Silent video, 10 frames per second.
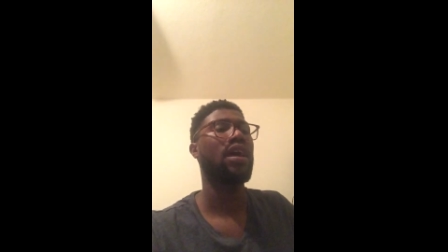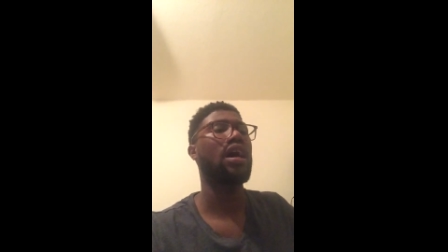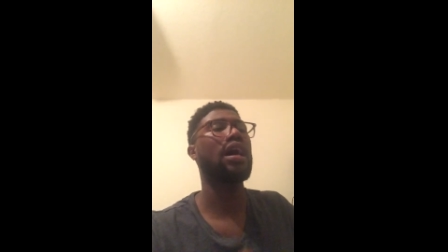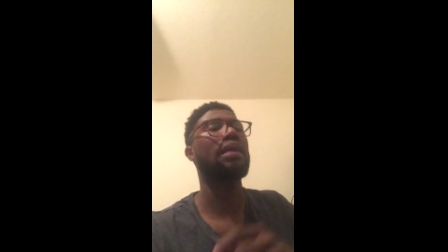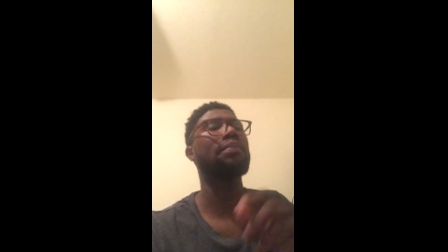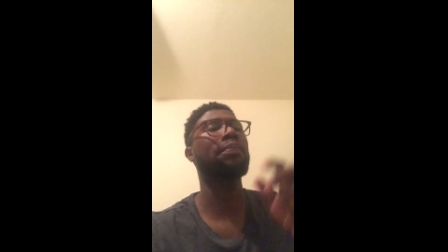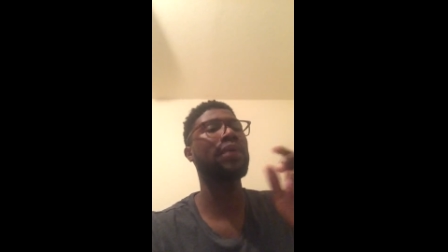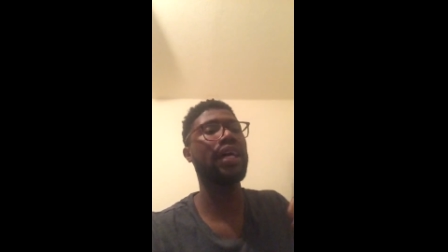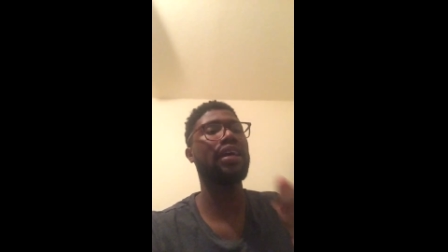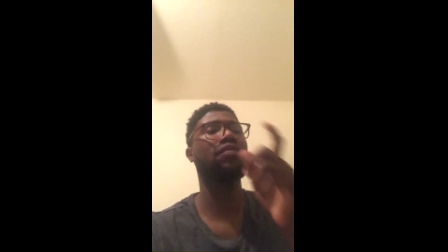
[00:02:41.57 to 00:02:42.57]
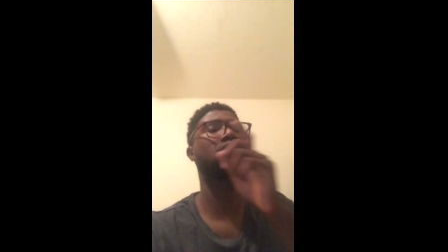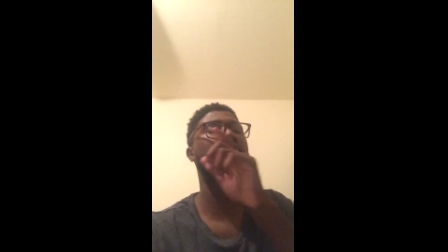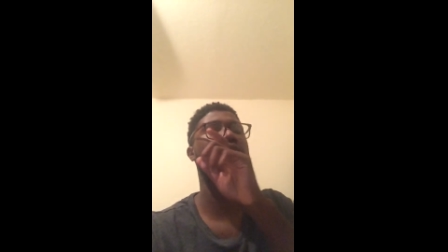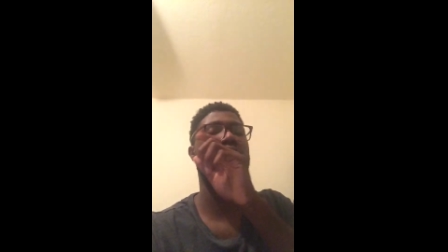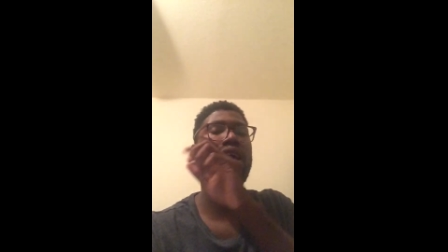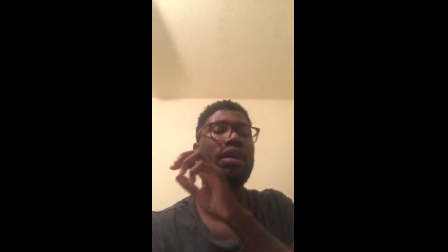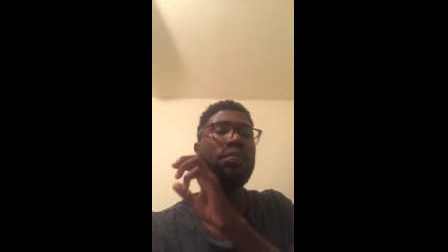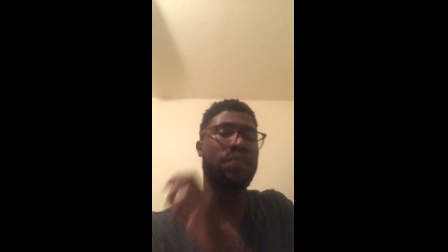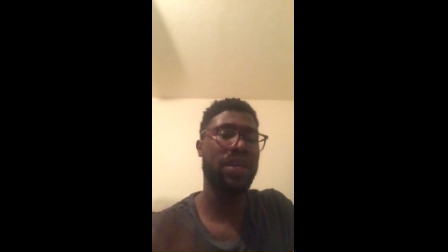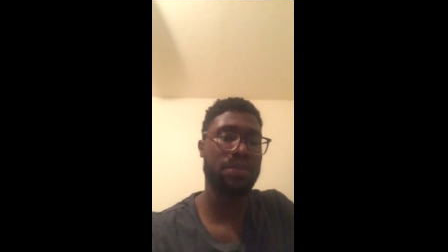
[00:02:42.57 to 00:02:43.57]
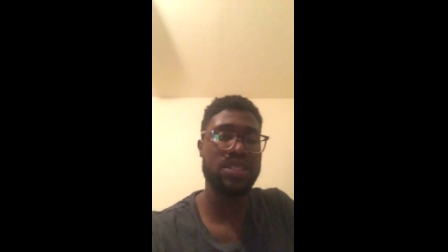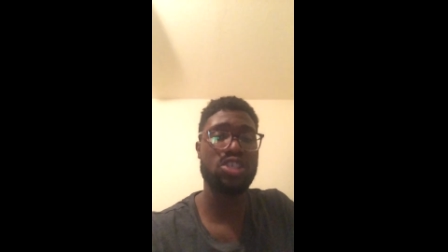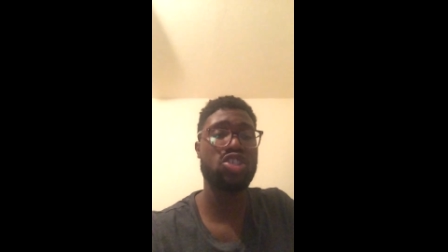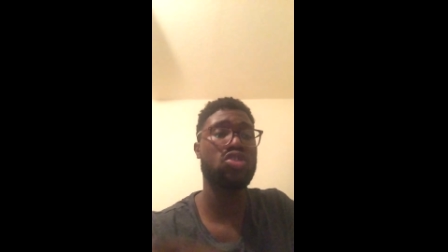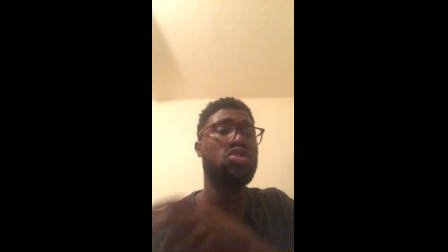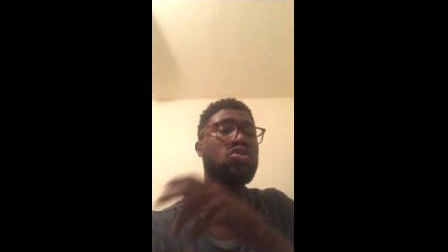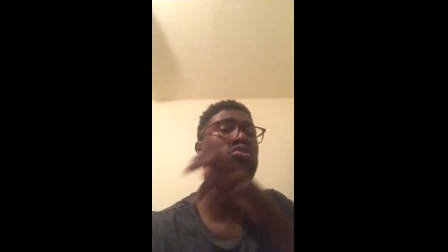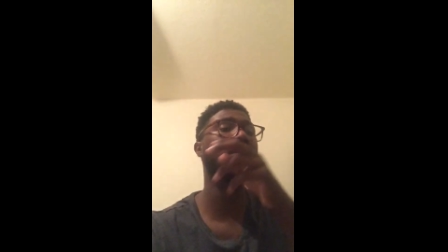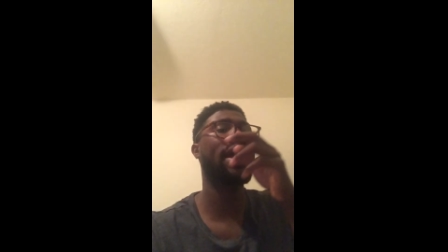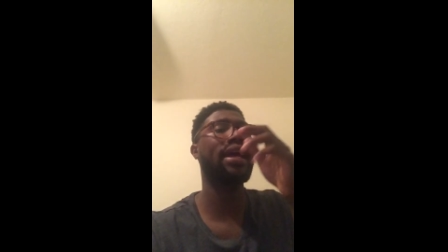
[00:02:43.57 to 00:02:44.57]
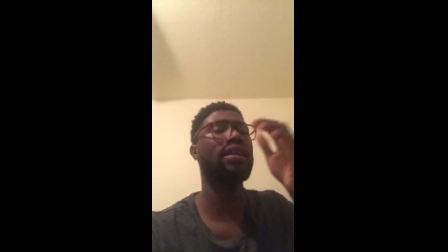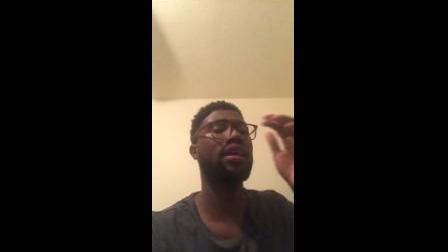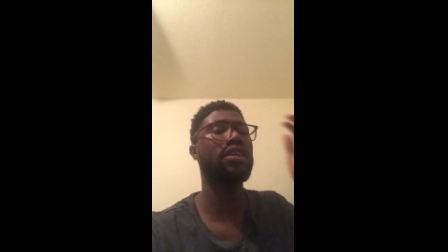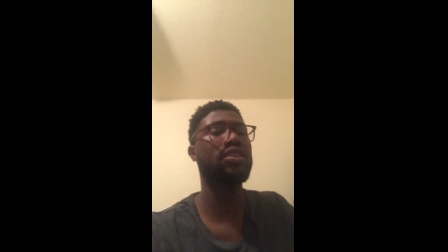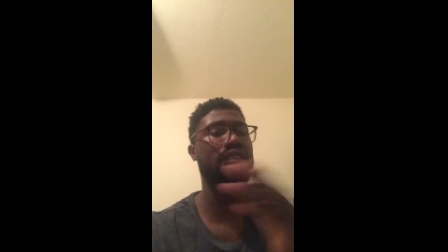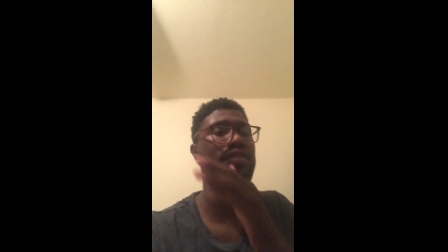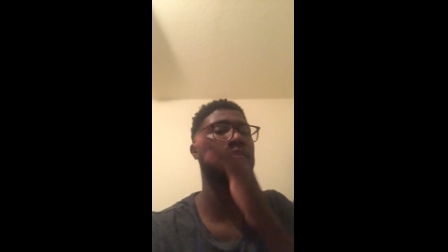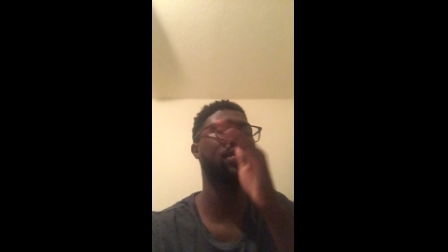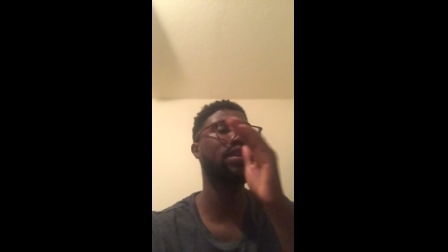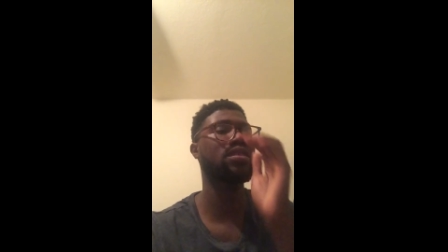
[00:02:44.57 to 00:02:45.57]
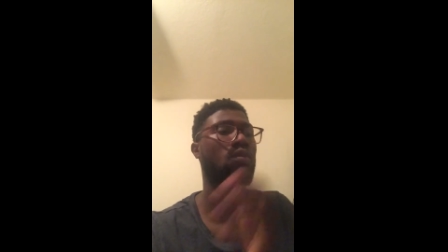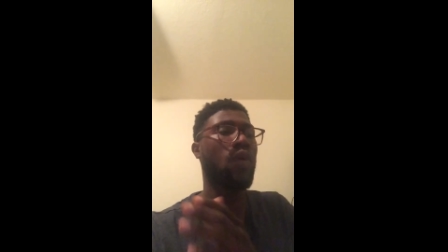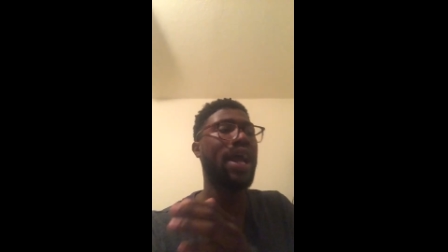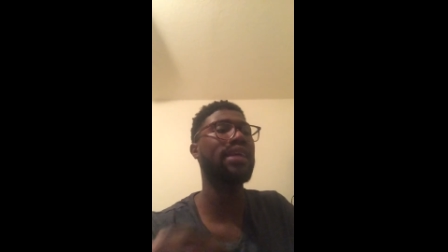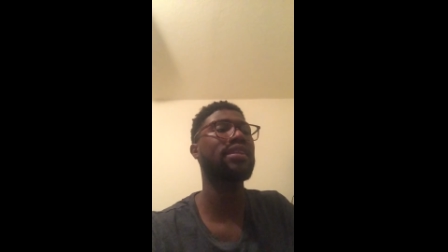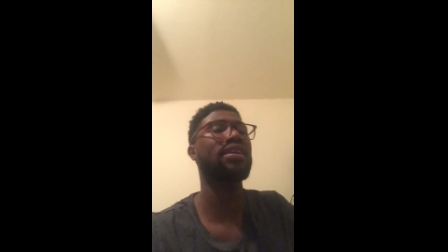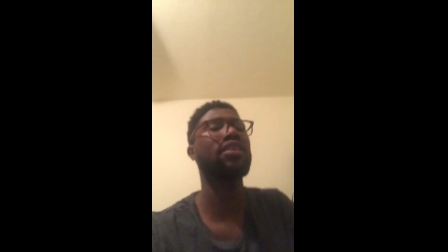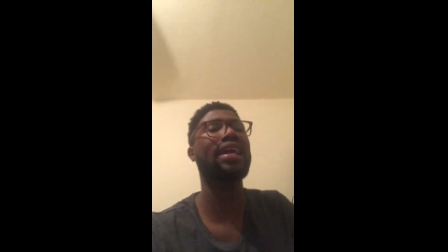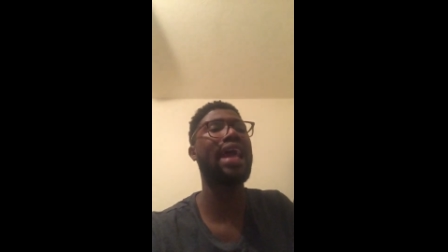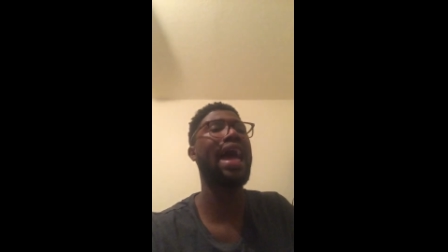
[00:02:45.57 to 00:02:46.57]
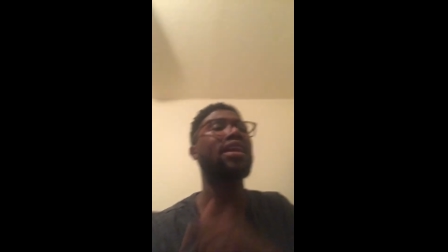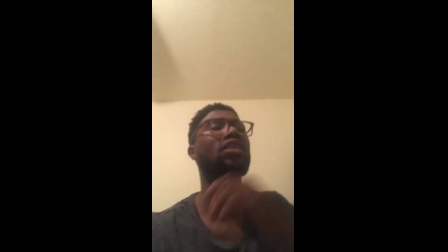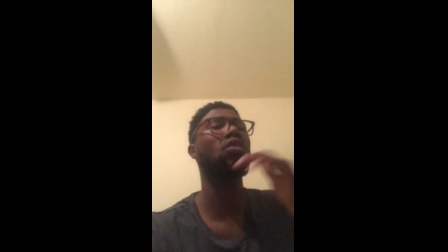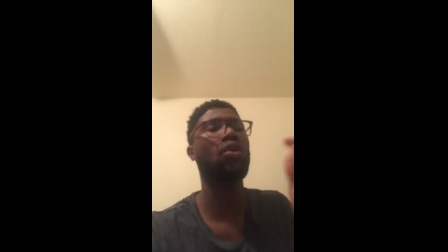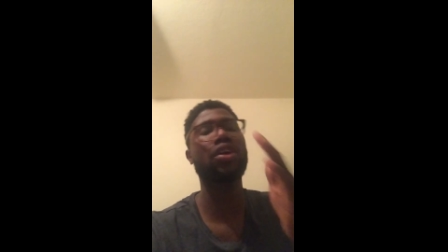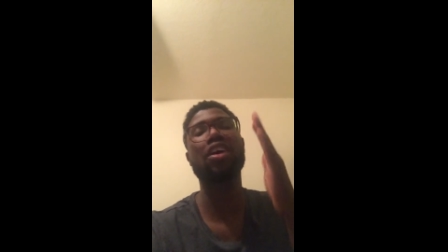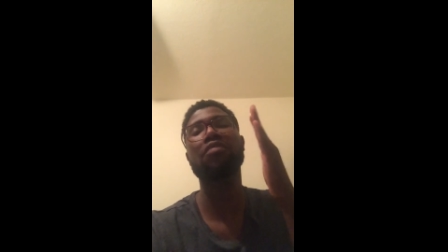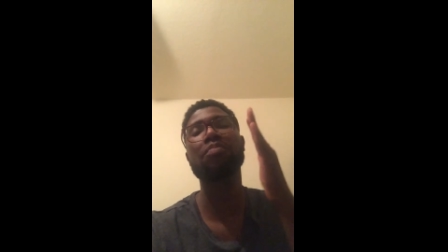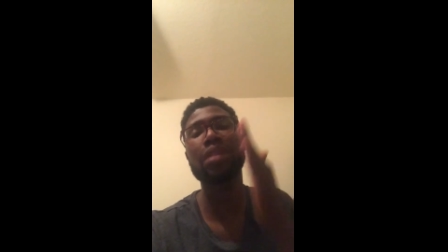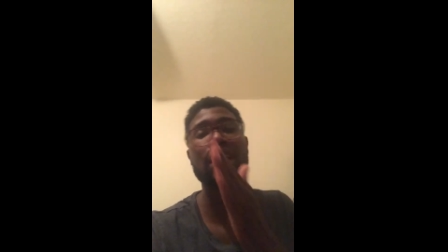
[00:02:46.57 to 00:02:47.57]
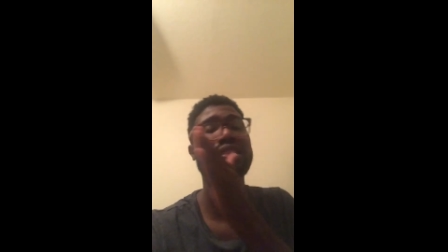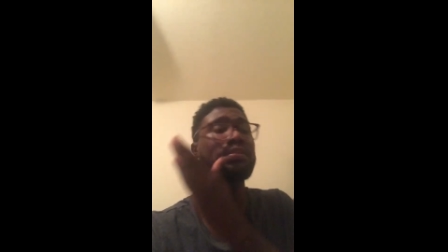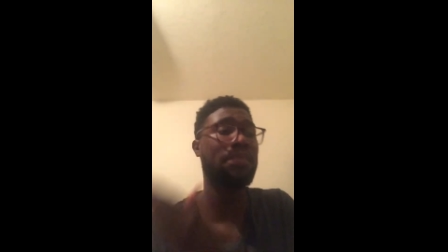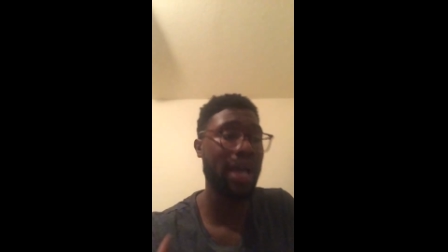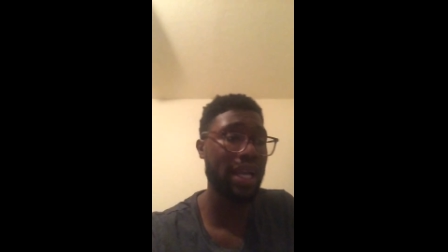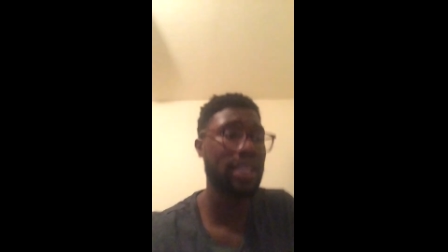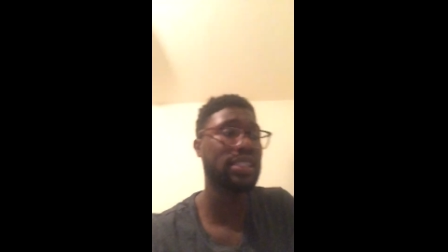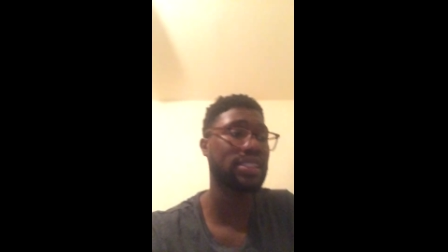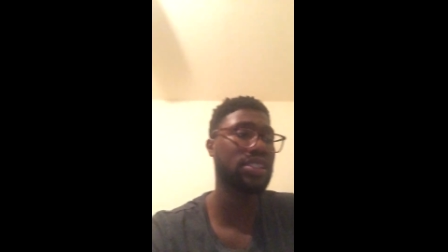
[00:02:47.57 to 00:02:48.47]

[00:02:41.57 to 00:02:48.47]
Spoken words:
But if you pick position 2 and underneath the P it's a white, then you're going to add a quarter of plus minus.